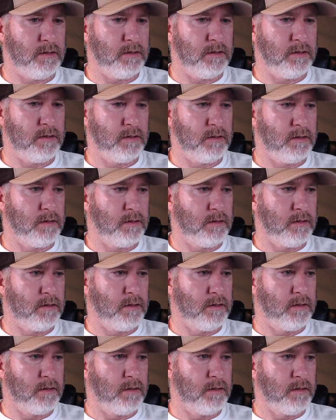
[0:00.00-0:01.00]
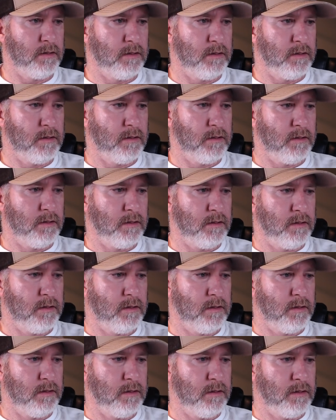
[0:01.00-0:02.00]

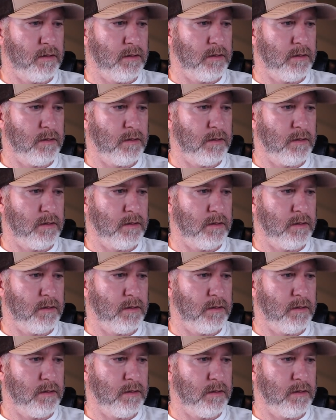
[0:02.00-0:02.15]
Nothing is said.